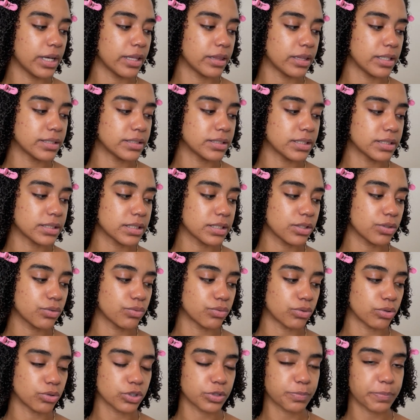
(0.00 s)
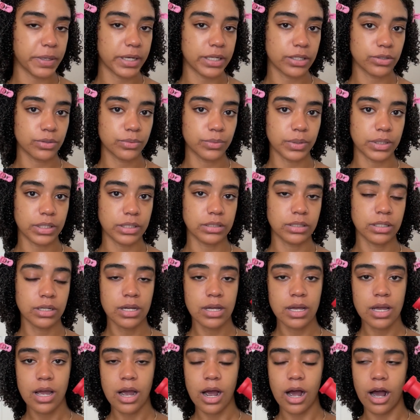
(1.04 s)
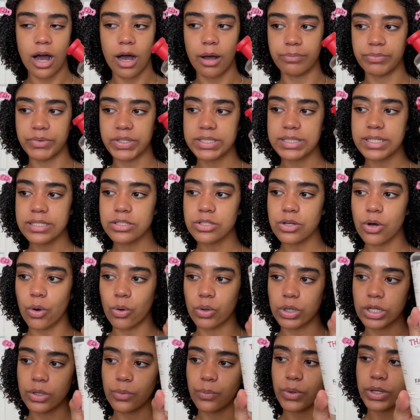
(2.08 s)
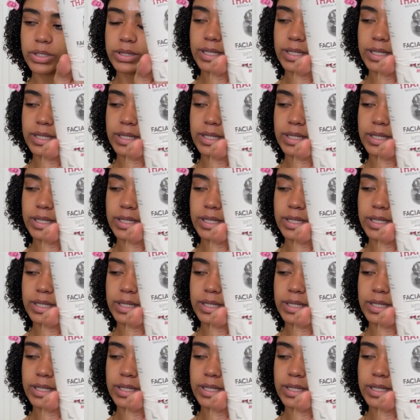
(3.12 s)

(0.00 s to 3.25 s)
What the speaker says: and this is in the rose petal one. This is the only one